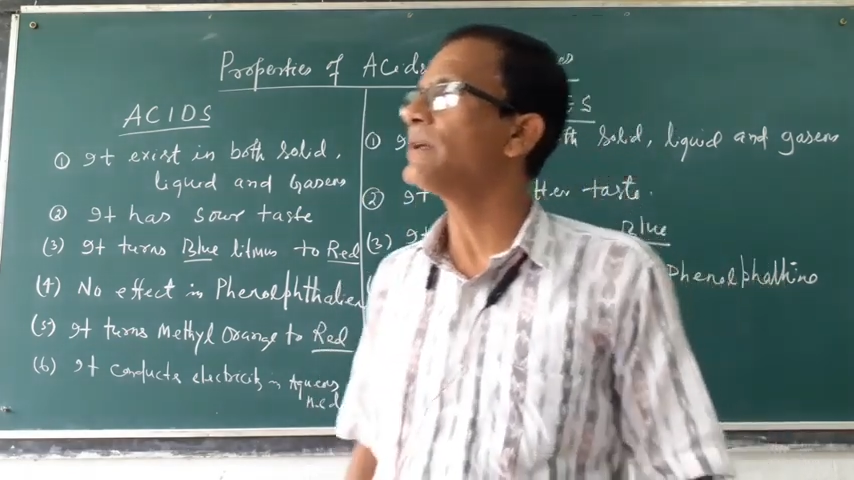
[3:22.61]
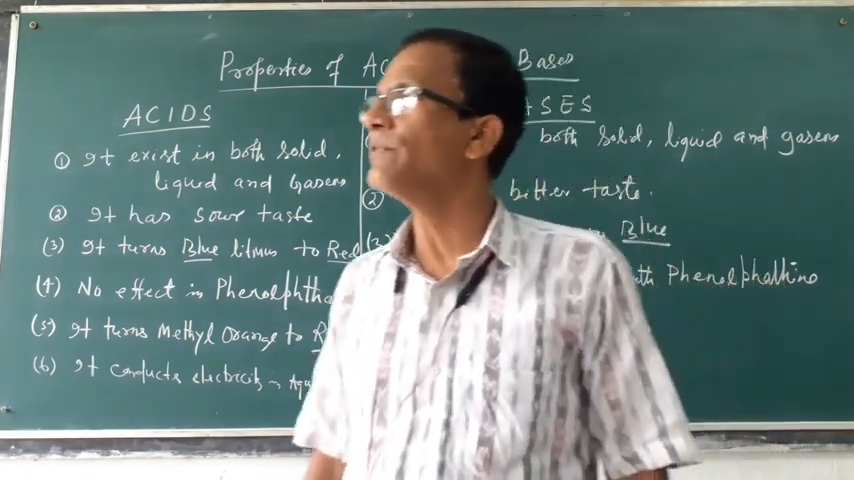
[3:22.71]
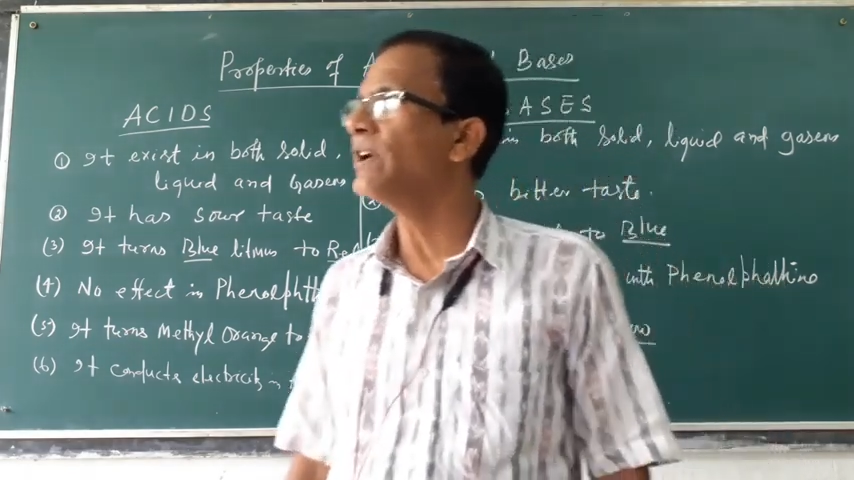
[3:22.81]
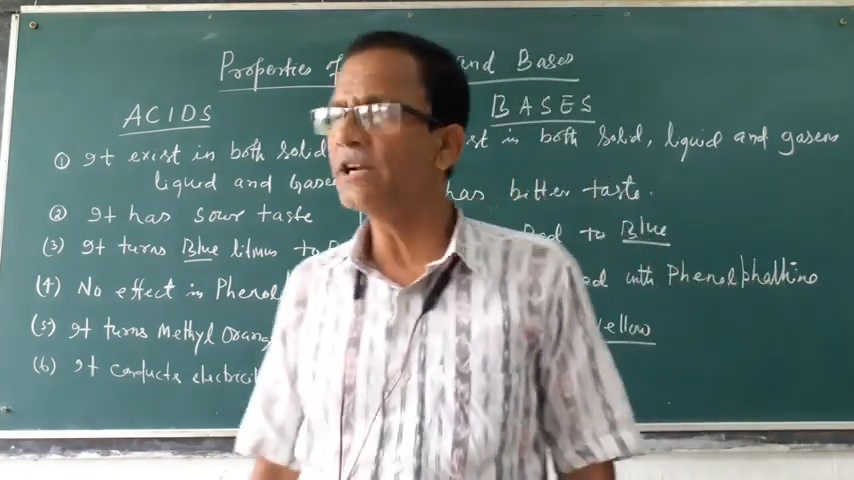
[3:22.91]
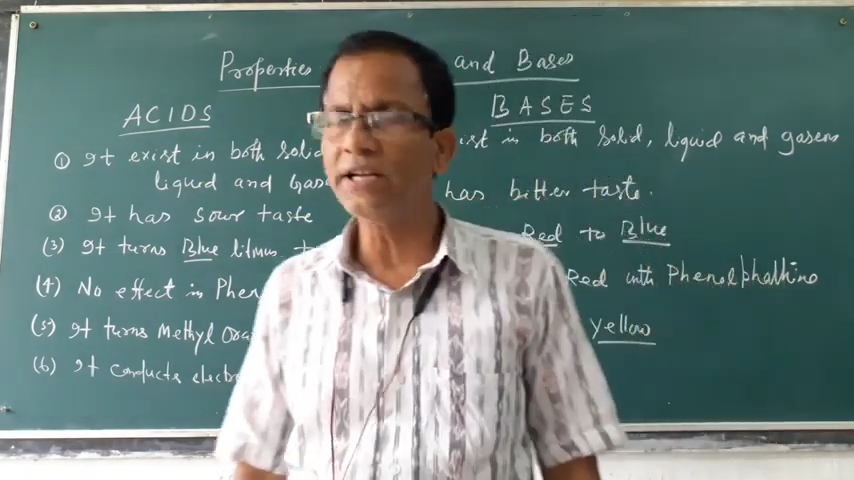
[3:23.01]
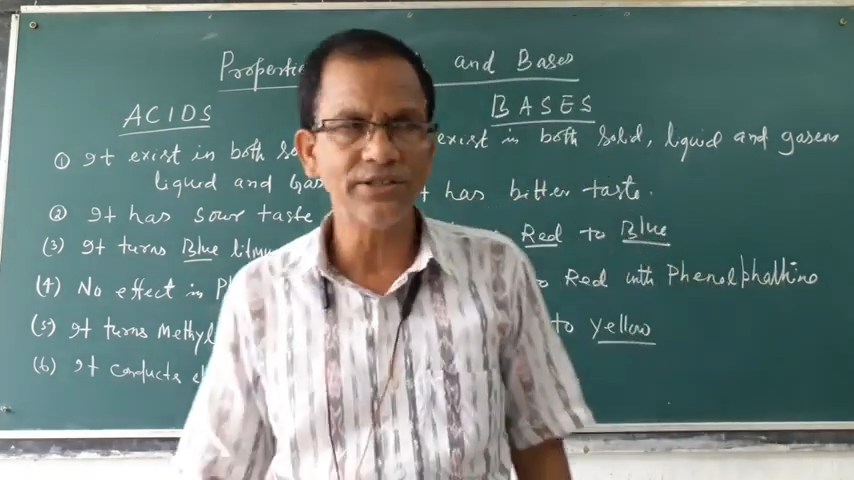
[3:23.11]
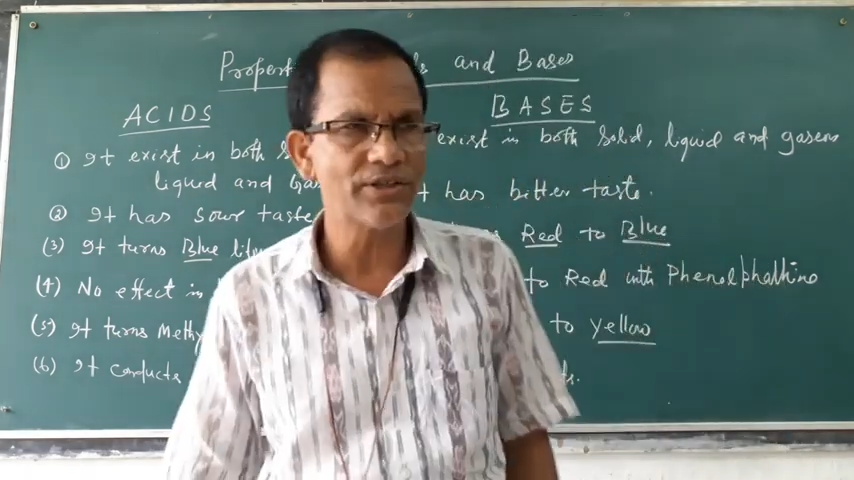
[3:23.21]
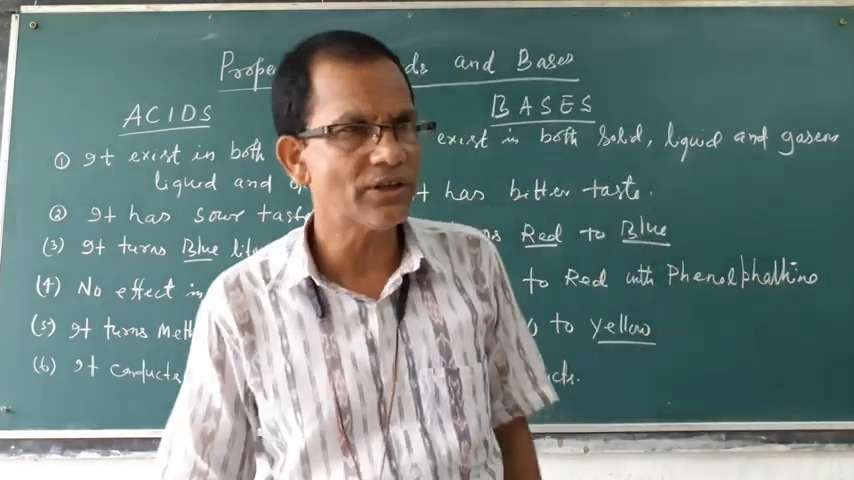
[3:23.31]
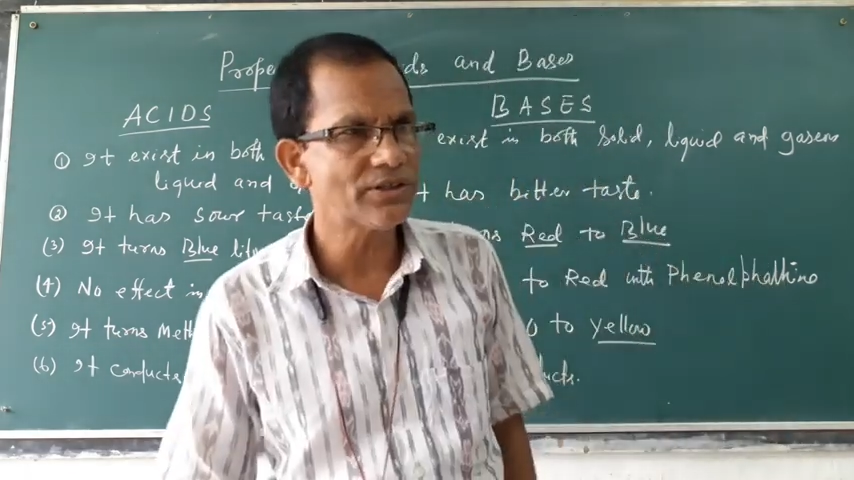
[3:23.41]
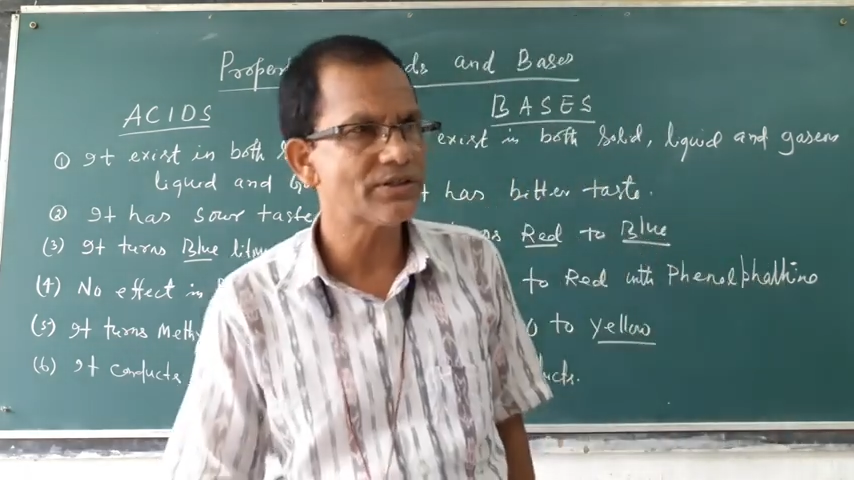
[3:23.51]
are very
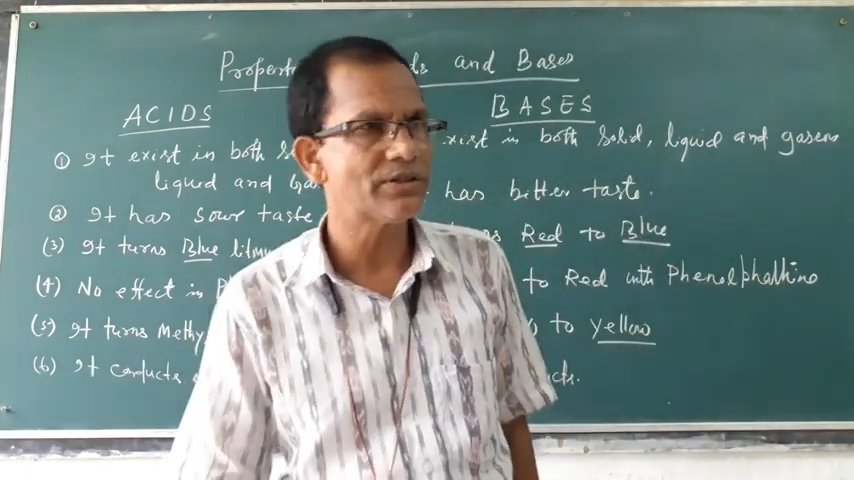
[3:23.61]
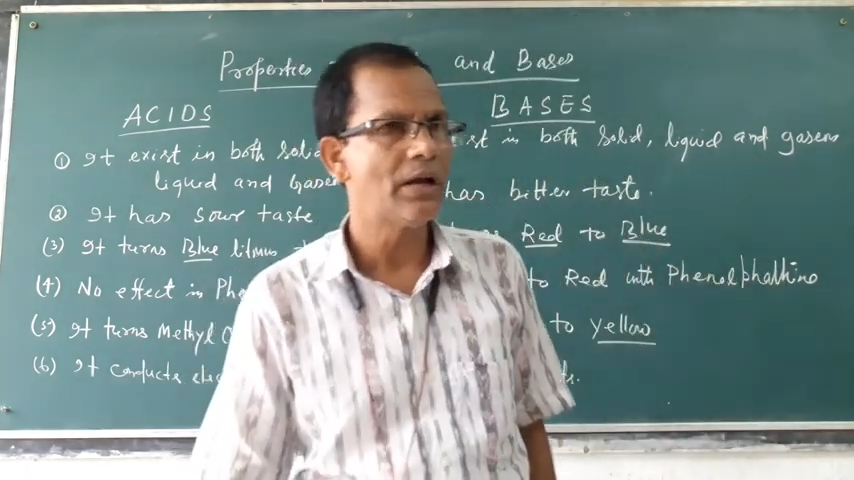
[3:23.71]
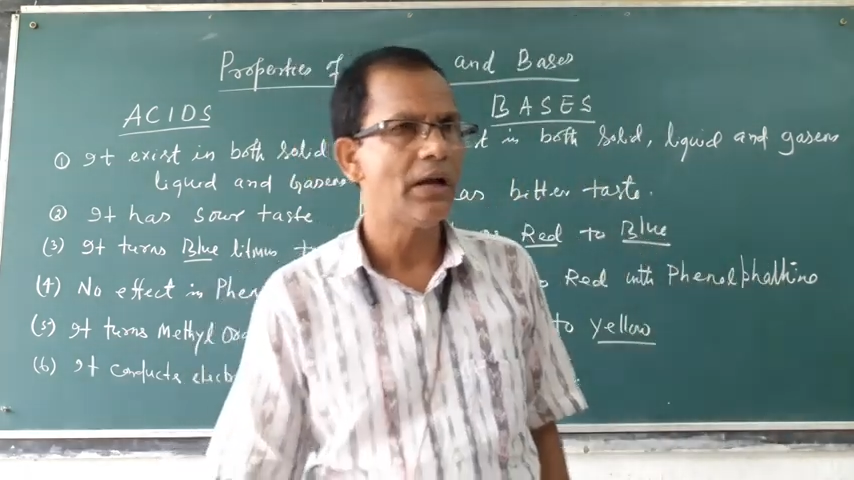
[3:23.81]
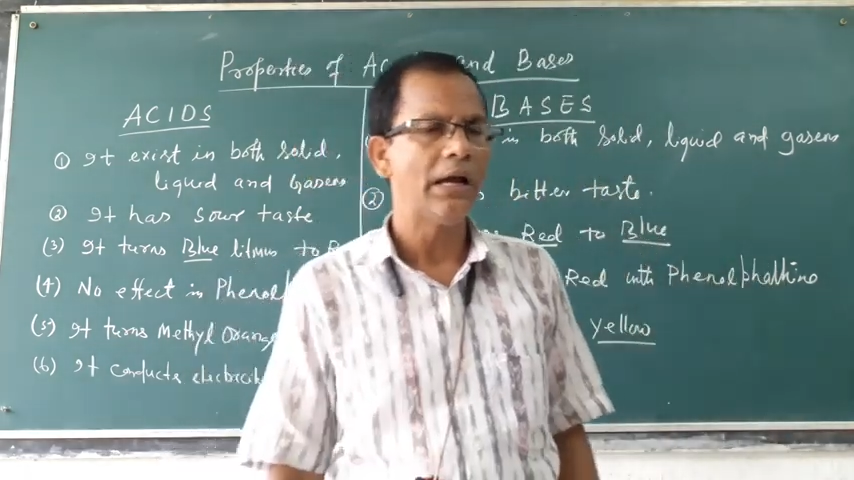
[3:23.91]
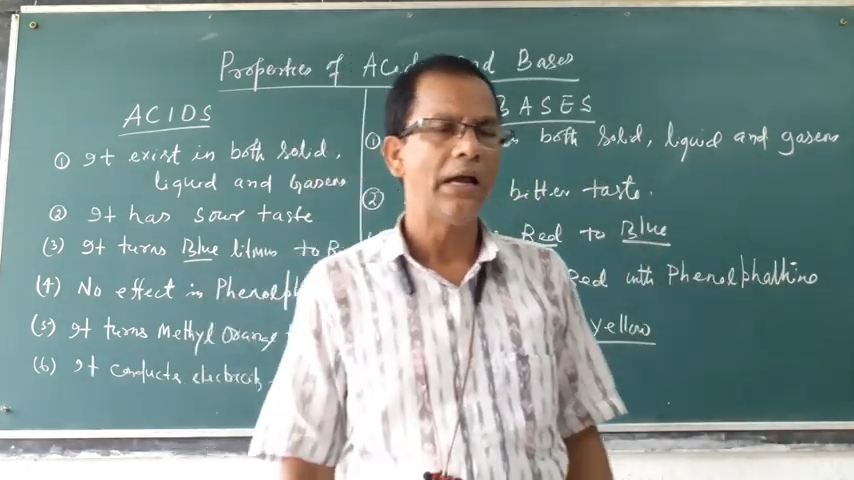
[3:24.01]
dangerous,